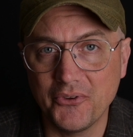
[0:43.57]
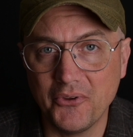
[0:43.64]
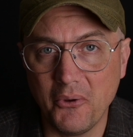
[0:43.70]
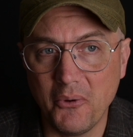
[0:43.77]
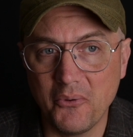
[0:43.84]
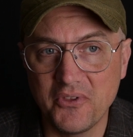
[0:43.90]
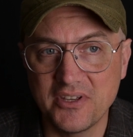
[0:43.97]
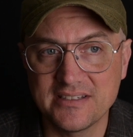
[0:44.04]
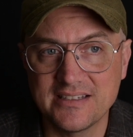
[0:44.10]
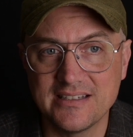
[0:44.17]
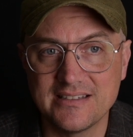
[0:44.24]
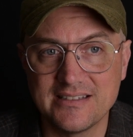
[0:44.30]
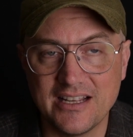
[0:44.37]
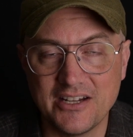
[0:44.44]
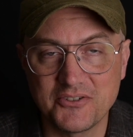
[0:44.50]
So this
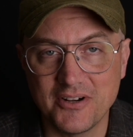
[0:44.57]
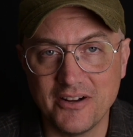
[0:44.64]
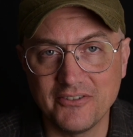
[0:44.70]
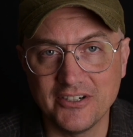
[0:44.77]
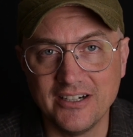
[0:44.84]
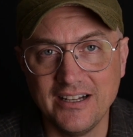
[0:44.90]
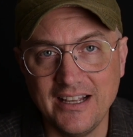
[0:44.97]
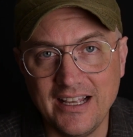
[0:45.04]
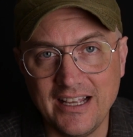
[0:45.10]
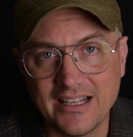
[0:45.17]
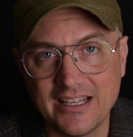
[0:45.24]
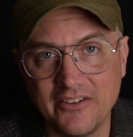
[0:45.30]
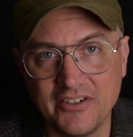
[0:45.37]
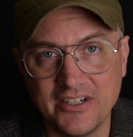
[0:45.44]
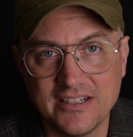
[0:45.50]
is Trevor
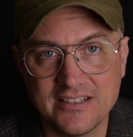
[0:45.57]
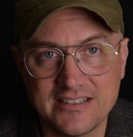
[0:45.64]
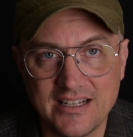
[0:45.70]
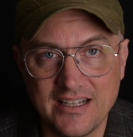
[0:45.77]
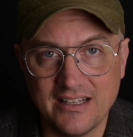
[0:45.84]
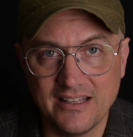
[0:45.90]
giving us,